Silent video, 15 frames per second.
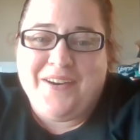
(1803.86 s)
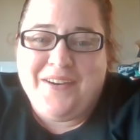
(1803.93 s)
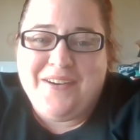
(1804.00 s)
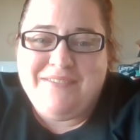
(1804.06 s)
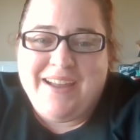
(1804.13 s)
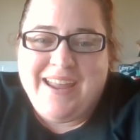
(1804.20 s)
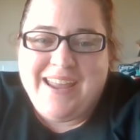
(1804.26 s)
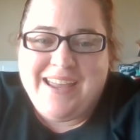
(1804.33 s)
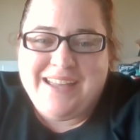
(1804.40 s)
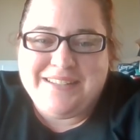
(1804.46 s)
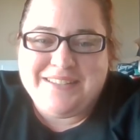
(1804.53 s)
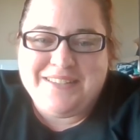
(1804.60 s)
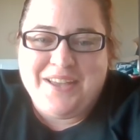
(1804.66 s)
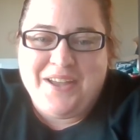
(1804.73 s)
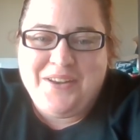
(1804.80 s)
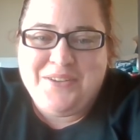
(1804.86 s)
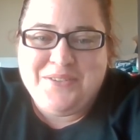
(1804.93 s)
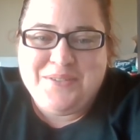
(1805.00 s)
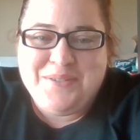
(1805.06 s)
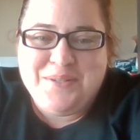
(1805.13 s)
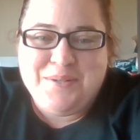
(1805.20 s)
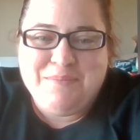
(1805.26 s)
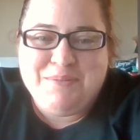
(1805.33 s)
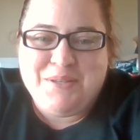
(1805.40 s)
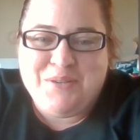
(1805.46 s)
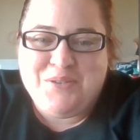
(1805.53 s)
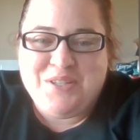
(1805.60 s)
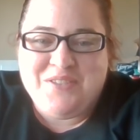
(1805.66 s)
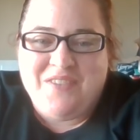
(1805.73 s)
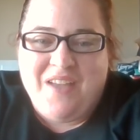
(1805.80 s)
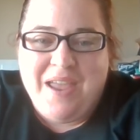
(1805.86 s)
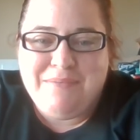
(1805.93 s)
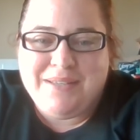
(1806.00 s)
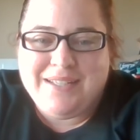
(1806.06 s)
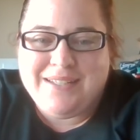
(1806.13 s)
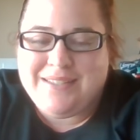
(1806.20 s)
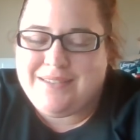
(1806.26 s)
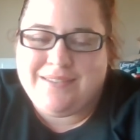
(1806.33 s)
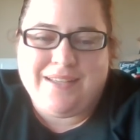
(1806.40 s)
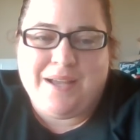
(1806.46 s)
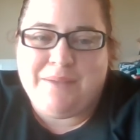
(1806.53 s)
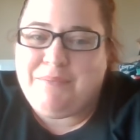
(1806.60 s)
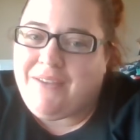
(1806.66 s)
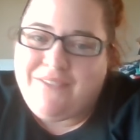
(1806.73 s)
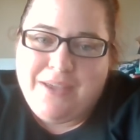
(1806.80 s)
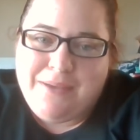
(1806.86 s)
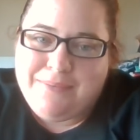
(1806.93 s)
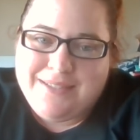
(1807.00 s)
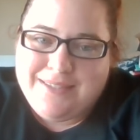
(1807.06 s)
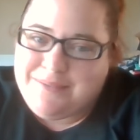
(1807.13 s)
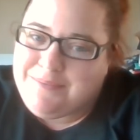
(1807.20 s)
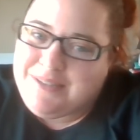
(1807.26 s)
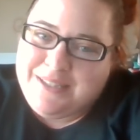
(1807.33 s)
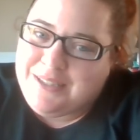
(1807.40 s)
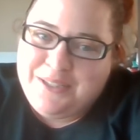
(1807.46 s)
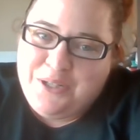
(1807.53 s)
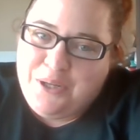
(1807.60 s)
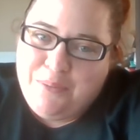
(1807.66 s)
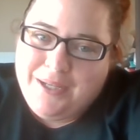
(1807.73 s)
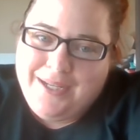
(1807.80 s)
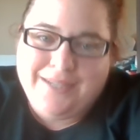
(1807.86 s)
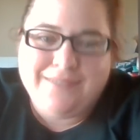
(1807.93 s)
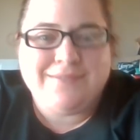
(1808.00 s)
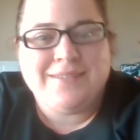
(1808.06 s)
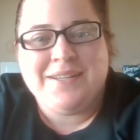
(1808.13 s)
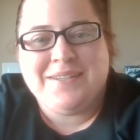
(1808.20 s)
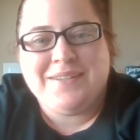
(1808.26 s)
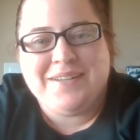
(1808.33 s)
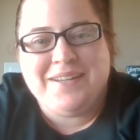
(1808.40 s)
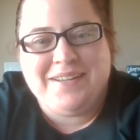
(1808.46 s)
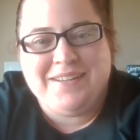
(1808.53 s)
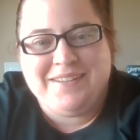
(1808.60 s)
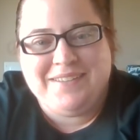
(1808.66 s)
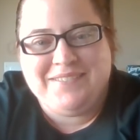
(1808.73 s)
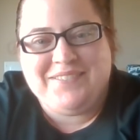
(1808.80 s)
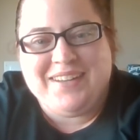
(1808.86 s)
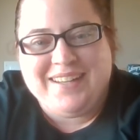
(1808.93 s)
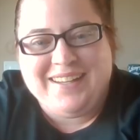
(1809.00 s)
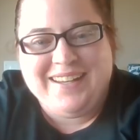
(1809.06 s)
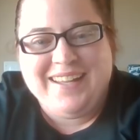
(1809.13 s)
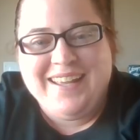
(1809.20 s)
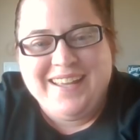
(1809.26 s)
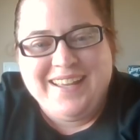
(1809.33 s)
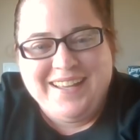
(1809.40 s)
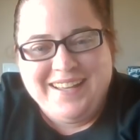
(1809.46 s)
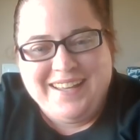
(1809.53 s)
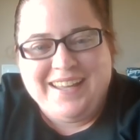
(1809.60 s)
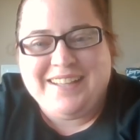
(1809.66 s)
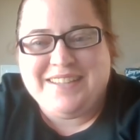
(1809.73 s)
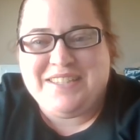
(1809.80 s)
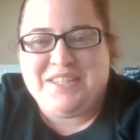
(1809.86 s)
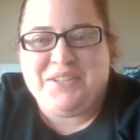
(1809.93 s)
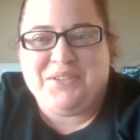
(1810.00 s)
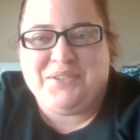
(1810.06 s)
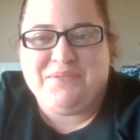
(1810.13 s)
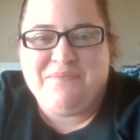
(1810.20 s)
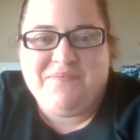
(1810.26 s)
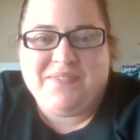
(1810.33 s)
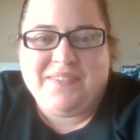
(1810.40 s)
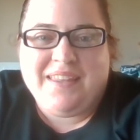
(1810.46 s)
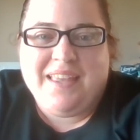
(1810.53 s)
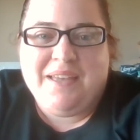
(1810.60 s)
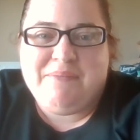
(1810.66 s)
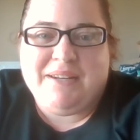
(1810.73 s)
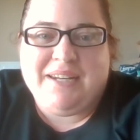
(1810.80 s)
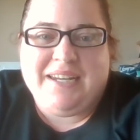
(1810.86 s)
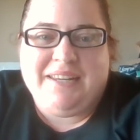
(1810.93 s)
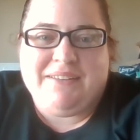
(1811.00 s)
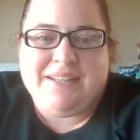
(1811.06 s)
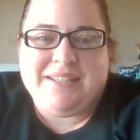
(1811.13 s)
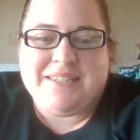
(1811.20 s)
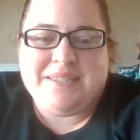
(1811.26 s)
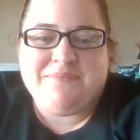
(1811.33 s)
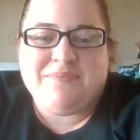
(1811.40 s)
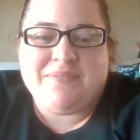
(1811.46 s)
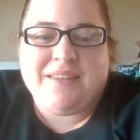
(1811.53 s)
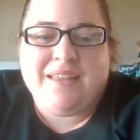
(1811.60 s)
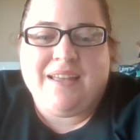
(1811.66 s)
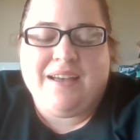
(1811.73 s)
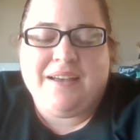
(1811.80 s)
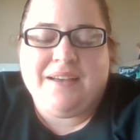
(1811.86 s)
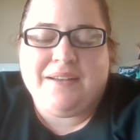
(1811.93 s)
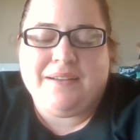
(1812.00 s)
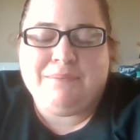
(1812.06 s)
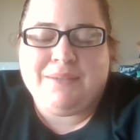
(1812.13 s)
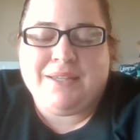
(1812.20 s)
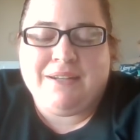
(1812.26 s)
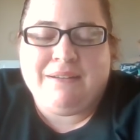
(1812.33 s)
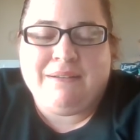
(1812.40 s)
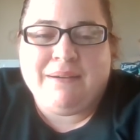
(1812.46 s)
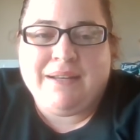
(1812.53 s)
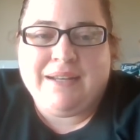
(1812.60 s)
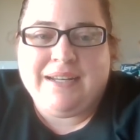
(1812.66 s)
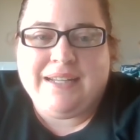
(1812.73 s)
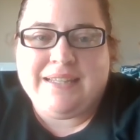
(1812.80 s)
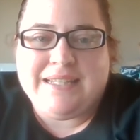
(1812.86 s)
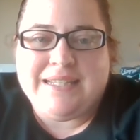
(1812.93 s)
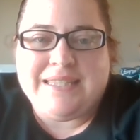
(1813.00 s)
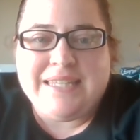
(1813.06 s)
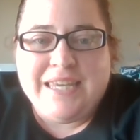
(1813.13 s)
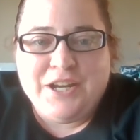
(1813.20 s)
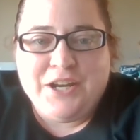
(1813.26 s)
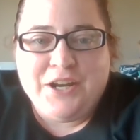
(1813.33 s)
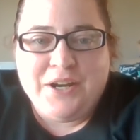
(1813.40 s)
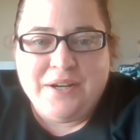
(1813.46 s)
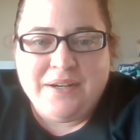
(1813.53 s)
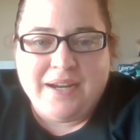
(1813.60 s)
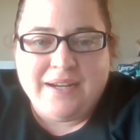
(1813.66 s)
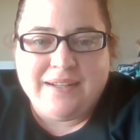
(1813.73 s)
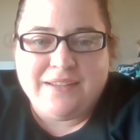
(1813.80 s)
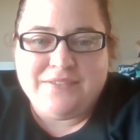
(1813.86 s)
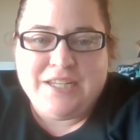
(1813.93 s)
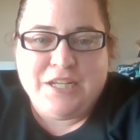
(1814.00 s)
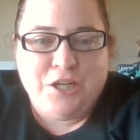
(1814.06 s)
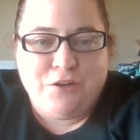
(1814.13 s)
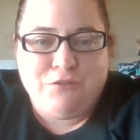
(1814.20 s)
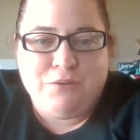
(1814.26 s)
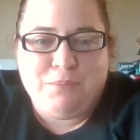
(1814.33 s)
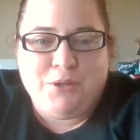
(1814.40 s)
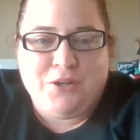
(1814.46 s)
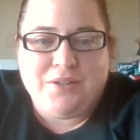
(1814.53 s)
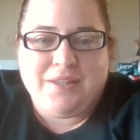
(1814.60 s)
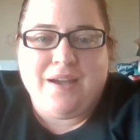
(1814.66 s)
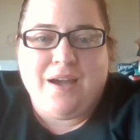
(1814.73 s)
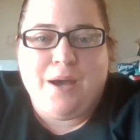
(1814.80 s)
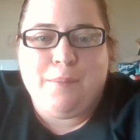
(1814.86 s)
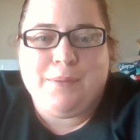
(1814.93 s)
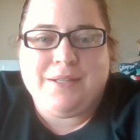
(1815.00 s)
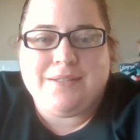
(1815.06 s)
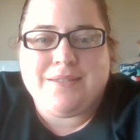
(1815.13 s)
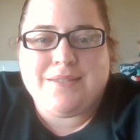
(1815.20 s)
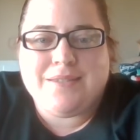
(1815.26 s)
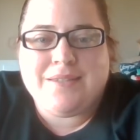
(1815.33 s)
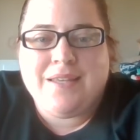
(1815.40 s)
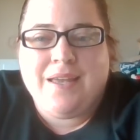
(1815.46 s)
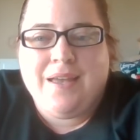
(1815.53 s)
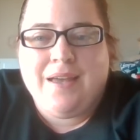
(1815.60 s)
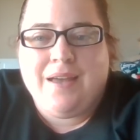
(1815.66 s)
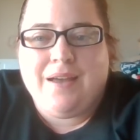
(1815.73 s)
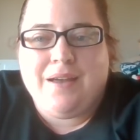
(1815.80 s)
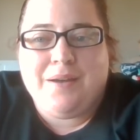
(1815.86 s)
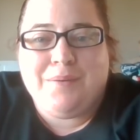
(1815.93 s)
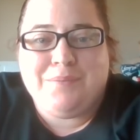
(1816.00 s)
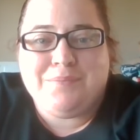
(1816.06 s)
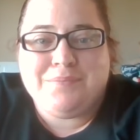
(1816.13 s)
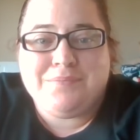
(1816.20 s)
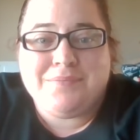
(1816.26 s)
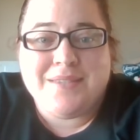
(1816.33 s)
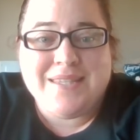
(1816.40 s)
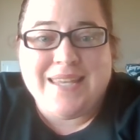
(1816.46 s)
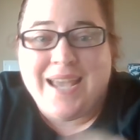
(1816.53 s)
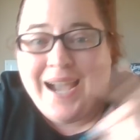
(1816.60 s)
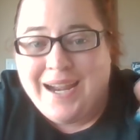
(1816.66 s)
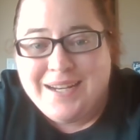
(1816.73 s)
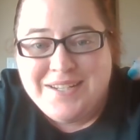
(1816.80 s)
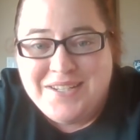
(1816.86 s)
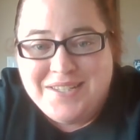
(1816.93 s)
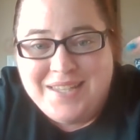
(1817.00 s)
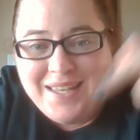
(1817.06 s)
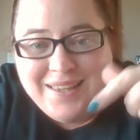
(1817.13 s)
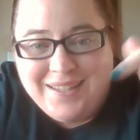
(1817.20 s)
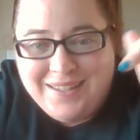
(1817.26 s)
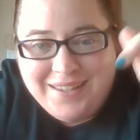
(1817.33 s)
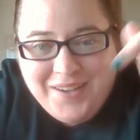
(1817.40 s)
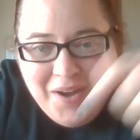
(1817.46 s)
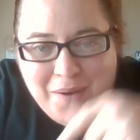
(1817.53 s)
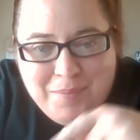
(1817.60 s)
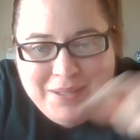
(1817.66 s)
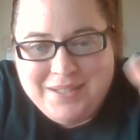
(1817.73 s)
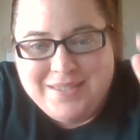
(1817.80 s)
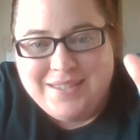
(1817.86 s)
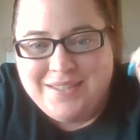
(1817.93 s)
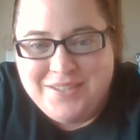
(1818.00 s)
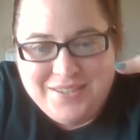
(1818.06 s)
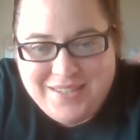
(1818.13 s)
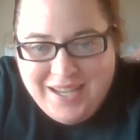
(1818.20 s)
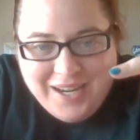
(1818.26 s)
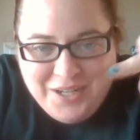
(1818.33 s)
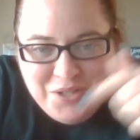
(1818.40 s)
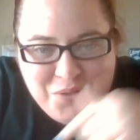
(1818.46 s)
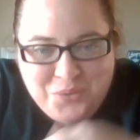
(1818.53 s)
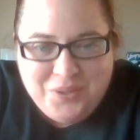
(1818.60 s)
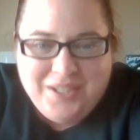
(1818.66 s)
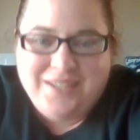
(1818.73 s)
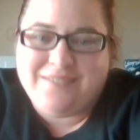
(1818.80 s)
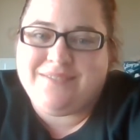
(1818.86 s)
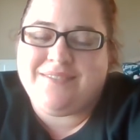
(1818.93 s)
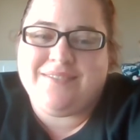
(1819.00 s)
oh, my aunt is on YouTube, so she's famous. I'm not famous. I'm still a nobody, but it's cute. But anyways, I'm going to go ahead and end this here. I'd love to hear from y'all in the comments. Say hi to Gisela in the comments and say hi to Julie